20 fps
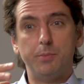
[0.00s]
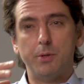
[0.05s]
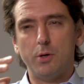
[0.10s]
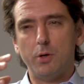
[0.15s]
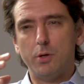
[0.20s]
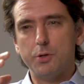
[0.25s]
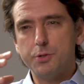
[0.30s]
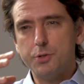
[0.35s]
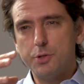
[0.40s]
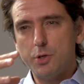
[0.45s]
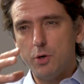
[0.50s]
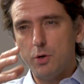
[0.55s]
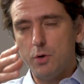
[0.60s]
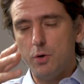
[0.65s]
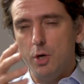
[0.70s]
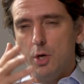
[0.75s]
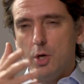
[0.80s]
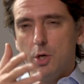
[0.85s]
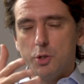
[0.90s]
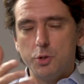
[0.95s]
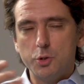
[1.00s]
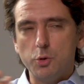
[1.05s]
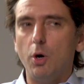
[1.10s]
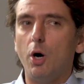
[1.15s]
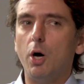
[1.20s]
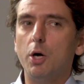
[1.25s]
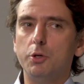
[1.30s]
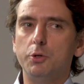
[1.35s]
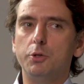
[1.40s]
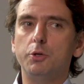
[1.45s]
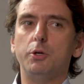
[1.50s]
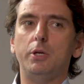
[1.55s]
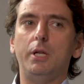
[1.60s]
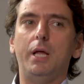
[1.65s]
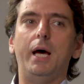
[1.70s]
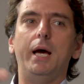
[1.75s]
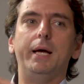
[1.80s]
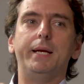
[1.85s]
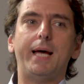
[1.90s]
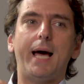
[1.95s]
but also to
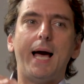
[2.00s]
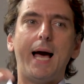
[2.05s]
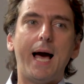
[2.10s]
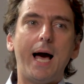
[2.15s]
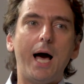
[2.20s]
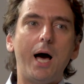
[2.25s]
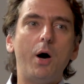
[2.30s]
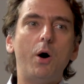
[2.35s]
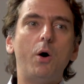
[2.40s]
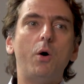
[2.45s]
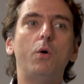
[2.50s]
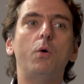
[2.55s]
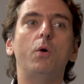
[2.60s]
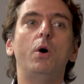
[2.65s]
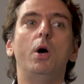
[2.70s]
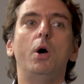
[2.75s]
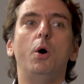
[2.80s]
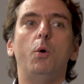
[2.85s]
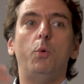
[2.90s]
underline how,